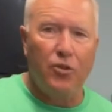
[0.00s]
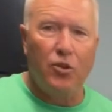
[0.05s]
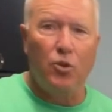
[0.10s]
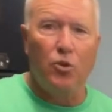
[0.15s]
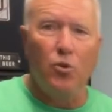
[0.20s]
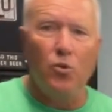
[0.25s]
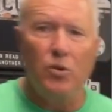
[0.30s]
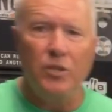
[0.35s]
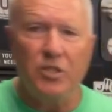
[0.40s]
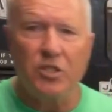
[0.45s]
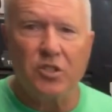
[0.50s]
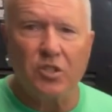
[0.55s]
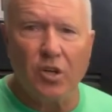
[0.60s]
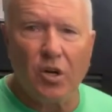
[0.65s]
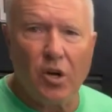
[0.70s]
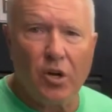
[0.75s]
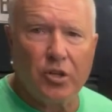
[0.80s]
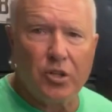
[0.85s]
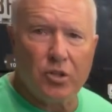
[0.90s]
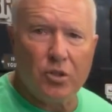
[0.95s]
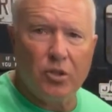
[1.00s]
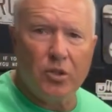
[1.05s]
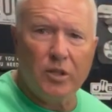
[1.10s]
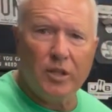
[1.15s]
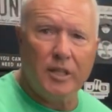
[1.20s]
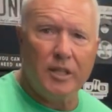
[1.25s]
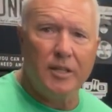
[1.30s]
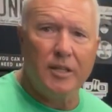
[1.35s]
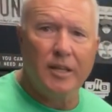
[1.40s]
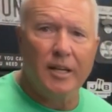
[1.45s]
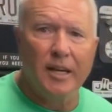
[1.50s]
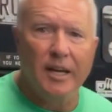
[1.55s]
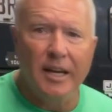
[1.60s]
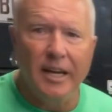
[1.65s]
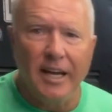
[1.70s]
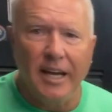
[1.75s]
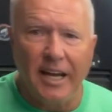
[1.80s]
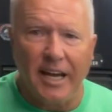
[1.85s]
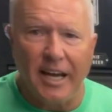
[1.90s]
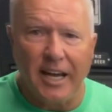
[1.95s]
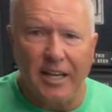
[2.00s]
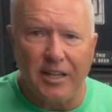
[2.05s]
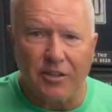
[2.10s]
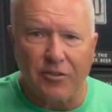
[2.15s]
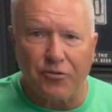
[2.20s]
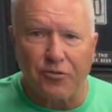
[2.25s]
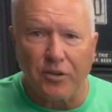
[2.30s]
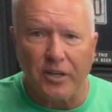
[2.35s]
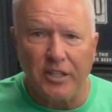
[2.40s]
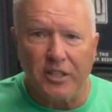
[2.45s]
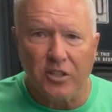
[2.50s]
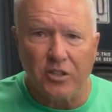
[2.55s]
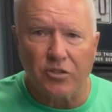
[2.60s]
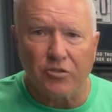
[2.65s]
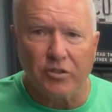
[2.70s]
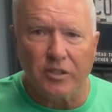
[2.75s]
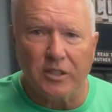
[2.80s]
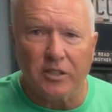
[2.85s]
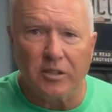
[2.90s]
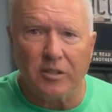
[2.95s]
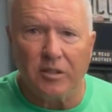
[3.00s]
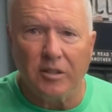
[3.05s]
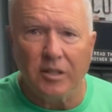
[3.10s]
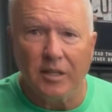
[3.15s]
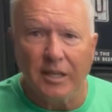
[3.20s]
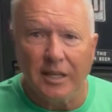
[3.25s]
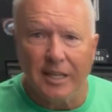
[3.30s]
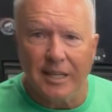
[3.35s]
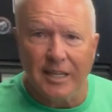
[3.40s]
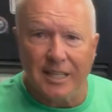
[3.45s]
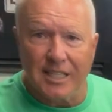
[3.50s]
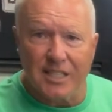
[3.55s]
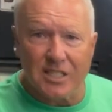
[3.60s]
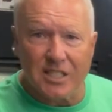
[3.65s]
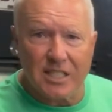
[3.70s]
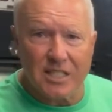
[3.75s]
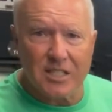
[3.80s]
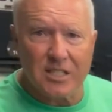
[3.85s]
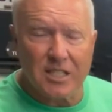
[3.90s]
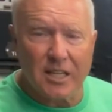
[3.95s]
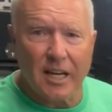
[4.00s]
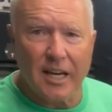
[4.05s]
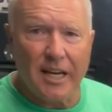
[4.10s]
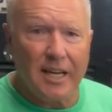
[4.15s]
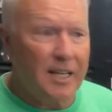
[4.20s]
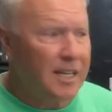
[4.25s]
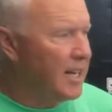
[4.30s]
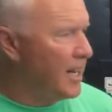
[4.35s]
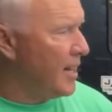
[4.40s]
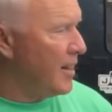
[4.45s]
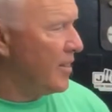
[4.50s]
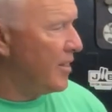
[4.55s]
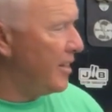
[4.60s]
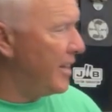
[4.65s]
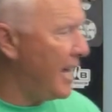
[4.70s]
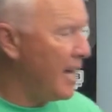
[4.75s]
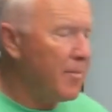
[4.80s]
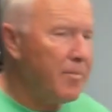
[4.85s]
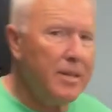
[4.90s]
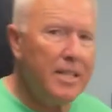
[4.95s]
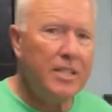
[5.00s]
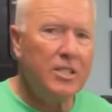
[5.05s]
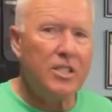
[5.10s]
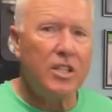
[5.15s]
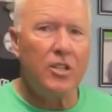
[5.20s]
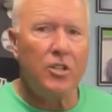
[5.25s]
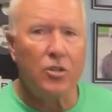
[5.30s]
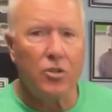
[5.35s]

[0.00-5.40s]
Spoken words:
you install your hood and the front of your grill is inside, then that means that your